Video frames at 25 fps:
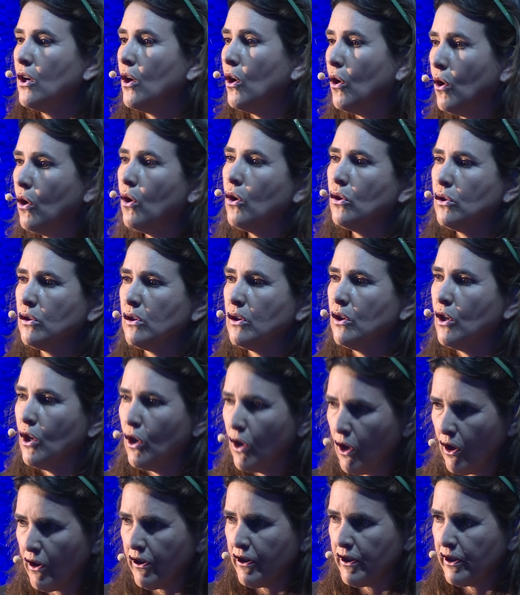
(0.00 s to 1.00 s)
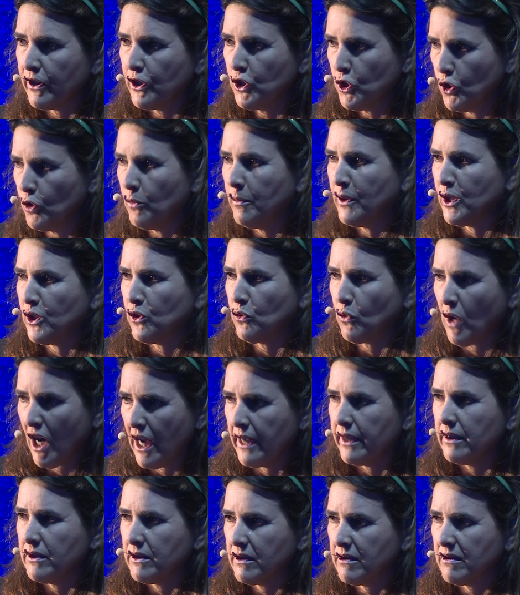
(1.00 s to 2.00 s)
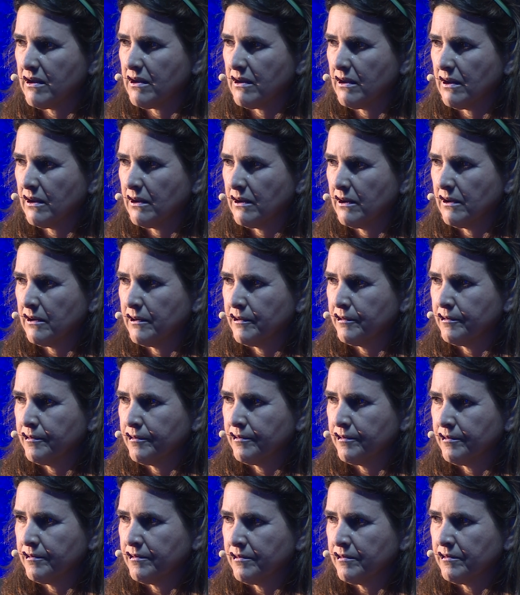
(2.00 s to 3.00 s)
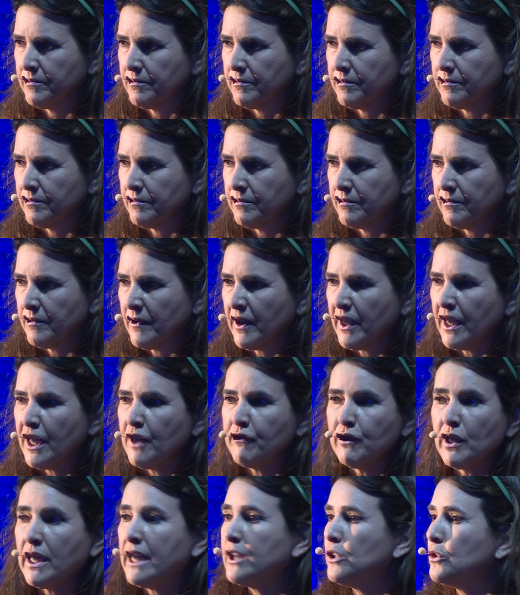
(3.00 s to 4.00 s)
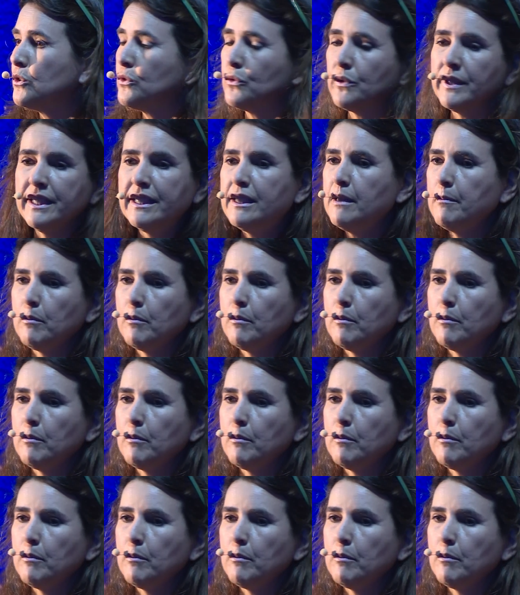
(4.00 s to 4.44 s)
all other human rights. If we cannot read a